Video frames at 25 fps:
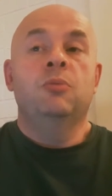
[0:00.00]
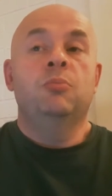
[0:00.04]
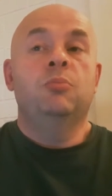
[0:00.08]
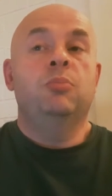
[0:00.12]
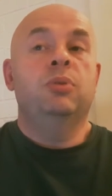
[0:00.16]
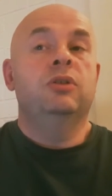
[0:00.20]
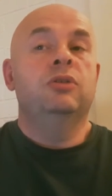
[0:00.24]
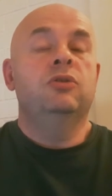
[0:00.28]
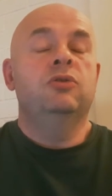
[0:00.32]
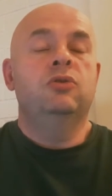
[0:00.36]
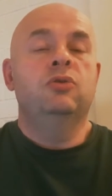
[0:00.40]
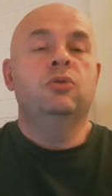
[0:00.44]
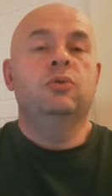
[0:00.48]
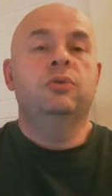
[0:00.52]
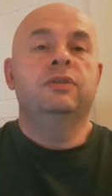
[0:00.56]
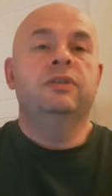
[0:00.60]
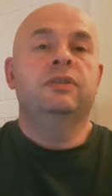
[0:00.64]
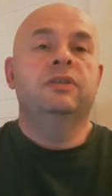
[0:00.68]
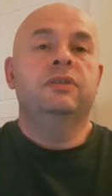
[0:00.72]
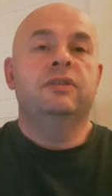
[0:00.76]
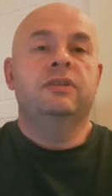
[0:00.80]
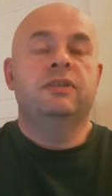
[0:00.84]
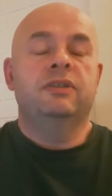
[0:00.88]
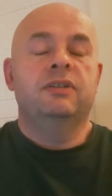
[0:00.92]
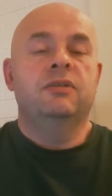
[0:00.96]
But
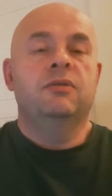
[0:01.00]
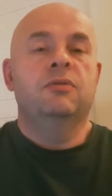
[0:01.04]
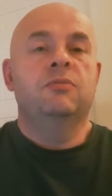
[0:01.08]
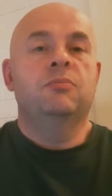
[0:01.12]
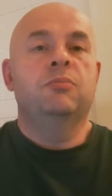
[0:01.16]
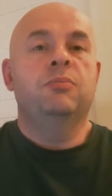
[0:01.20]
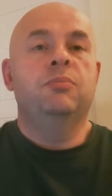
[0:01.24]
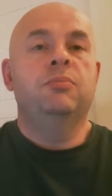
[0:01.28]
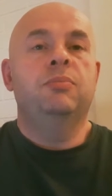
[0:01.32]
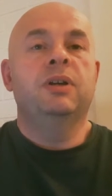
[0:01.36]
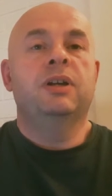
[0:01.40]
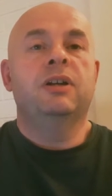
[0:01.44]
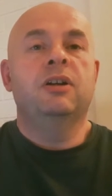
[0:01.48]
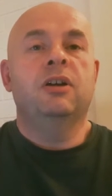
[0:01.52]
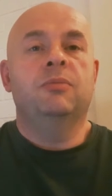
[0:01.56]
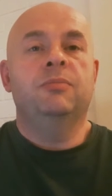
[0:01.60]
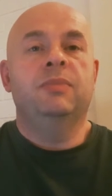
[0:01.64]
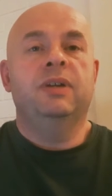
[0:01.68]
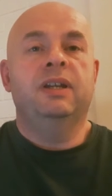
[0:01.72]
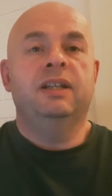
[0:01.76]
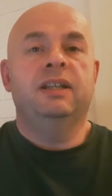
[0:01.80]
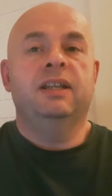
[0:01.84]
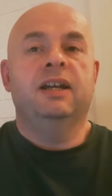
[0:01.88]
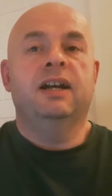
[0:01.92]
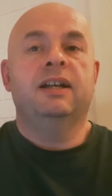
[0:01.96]
don't become
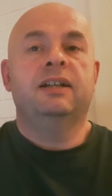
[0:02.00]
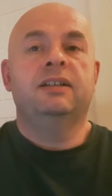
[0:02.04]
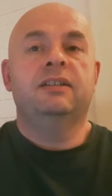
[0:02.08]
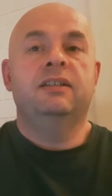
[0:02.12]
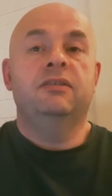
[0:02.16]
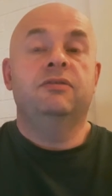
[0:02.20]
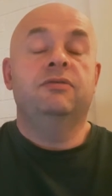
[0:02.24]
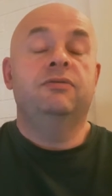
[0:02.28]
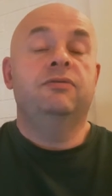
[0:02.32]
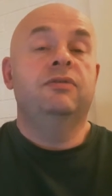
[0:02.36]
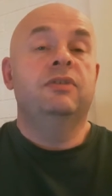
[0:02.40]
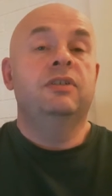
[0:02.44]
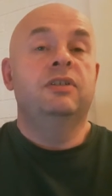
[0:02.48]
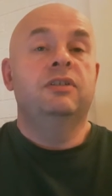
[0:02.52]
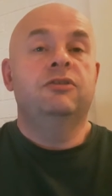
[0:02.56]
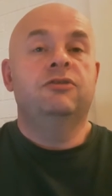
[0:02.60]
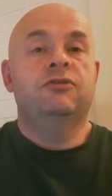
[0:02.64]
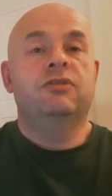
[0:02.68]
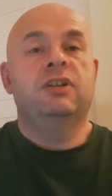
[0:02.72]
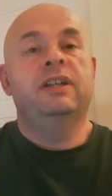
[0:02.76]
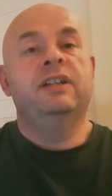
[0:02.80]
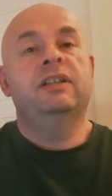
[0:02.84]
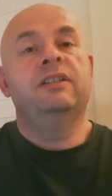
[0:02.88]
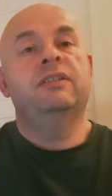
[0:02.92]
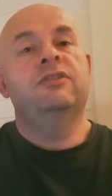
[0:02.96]
inactive.
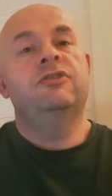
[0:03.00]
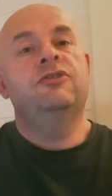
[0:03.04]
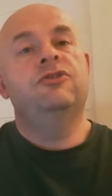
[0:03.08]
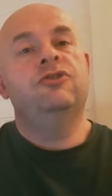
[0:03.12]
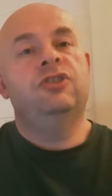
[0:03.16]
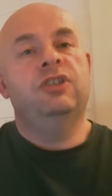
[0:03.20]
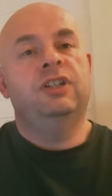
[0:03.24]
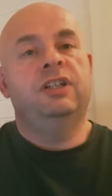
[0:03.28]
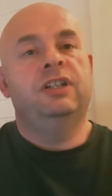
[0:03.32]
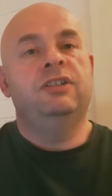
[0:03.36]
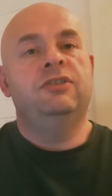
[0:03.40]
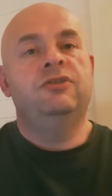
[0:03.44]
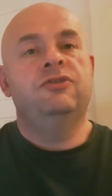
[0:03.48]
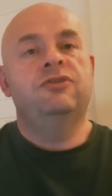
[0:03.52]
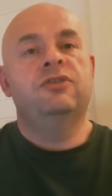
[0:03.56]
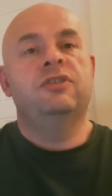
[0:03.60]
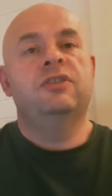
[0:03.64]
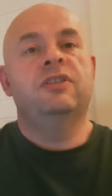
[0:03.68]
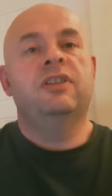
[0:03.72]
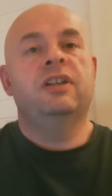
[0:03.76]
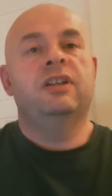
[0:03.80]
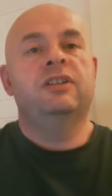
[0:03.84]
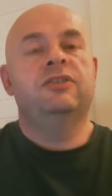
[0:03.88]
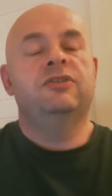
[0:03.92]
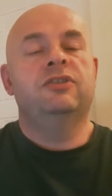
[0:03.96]
Try and change the
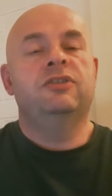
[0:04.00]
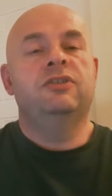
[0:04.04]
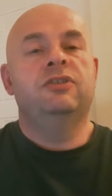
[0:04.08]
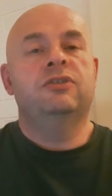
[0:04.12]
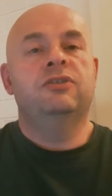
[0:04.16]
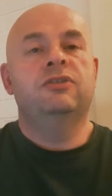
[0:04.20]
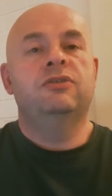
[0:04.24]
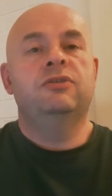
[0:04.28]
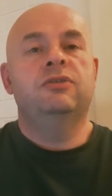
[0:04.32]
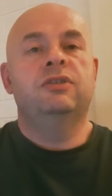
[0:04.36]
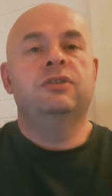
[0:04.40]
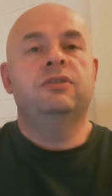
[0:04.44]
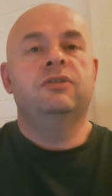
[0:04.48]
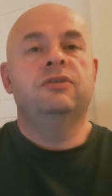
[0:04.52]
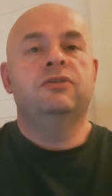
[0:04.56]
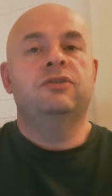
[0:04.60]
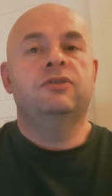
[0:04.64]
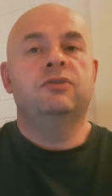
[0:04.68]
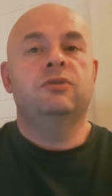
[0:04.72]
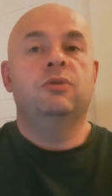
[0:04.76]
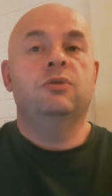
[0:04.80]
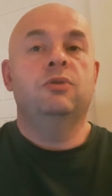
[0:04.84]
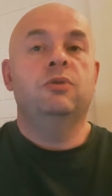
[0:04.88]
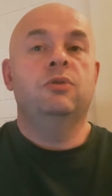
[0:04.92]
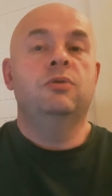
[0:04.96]
things that you're doing.
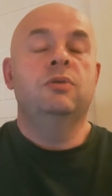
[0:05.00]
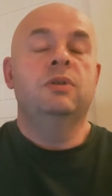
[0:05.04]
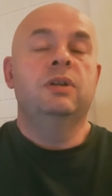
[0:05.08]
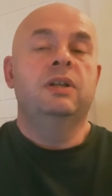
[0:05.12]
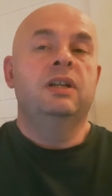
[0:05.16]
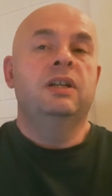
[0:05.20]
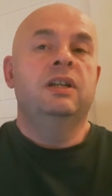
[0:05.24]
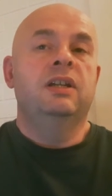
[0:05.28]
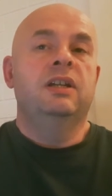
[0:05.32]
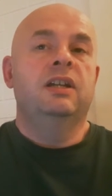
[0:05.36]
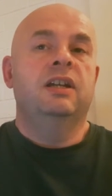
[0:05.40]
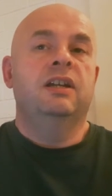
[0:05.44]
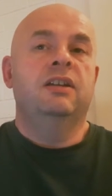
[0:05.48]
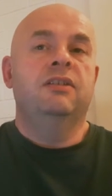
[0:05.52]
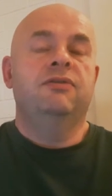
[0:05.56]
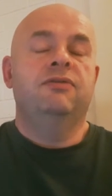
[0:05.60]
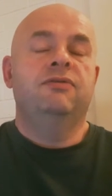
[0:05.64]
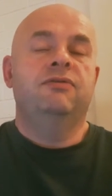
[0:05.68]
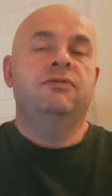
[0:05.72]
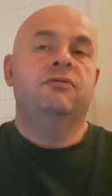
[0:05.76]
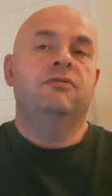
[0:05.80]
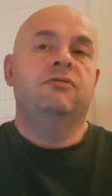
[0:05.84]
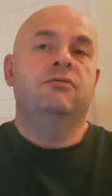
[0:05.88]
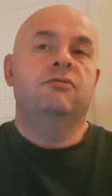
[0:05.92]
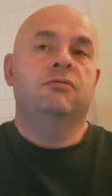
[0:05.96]
So
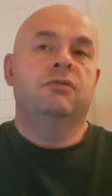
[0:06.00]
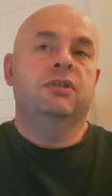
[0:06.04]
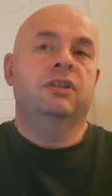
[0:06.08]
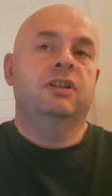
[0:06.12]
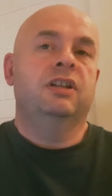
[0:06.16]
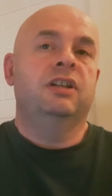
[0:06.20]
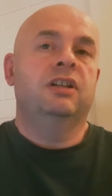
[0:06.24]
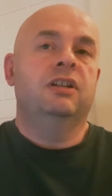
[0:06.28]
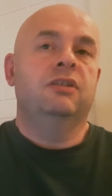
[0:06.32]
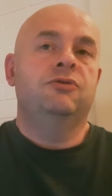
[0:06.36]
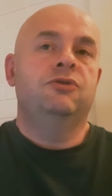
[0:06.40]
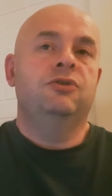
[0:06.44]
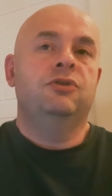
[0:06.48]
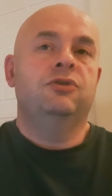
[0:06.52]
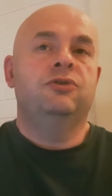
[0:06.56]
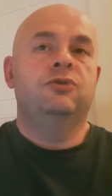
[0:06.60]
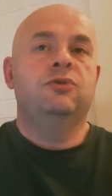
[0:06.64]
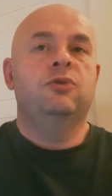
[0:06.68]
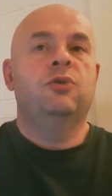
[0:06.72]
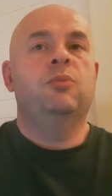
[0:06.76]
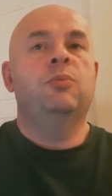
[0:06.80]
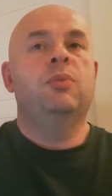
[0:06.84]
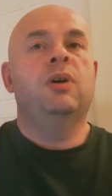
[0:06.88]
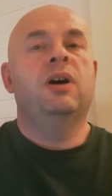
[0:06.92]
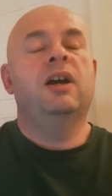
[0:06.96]
if running gives you a
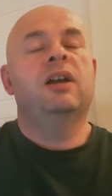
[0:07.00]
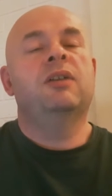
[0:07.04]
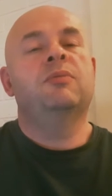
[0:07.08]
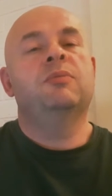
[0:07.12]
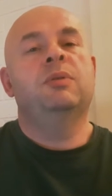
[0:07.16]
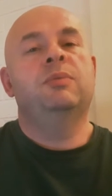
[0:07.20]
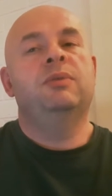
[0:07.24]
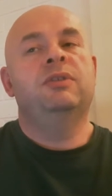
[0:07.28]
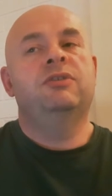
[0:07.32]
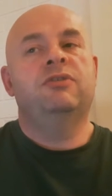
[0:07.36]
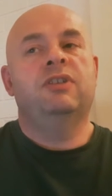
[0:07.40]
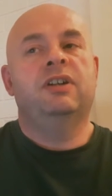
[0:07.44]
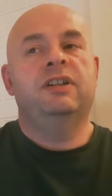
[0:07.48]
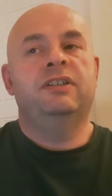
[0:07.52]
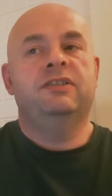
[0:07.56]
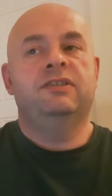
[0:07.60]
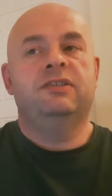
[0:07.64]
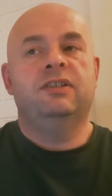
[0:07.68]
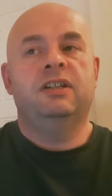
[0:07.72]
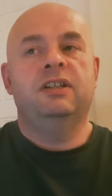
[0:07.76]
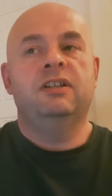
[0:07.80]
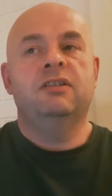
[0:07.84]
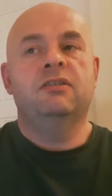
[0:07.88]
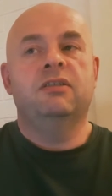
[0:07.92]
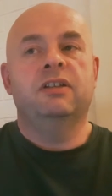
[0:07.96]
sore back, maybe try
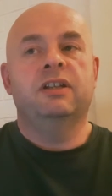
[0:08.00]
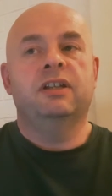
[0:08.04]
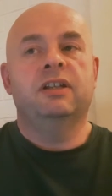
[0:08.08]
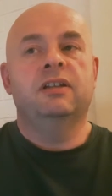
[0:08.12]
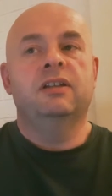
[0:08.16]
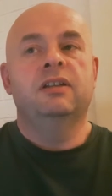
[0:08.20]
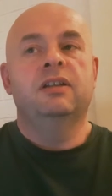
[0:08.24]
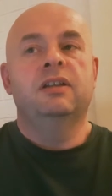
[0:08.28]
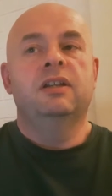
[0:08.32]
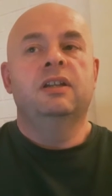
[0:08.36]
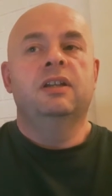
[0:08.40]
cycling,